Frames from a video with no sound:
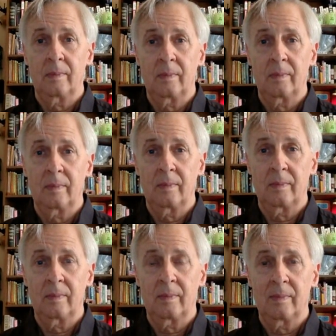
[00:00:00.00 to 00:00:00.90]

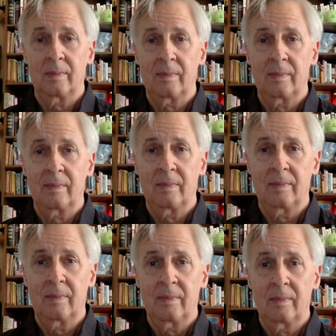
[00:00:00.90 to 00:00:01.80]

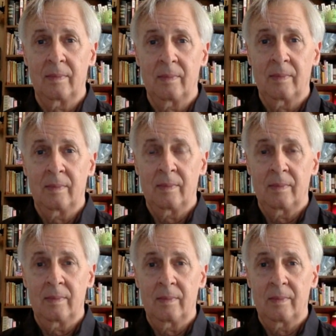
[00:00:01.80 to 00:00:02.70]

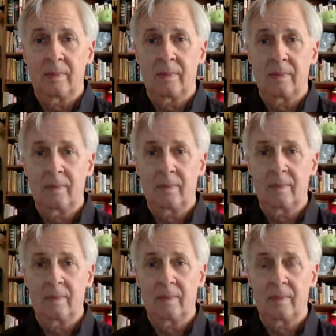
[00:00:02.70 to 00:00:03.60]

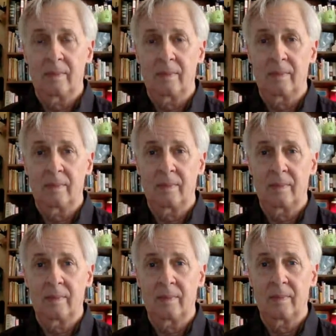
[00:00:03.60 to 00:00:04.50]

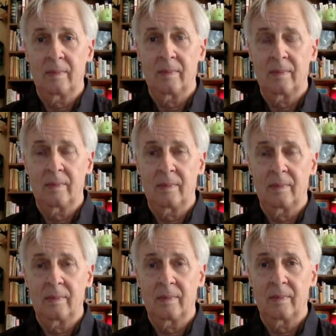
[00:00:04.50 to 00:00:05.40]

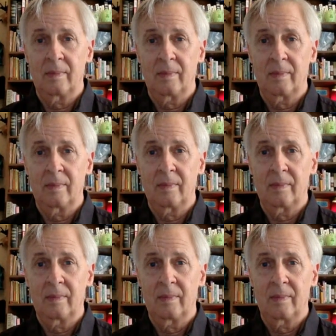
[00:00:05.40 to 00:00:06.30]

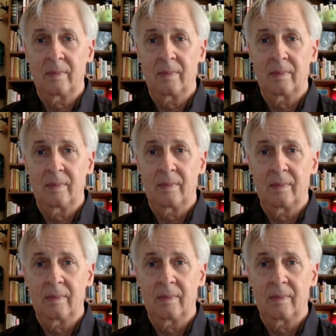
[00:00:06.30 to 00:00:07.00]
(not speaking)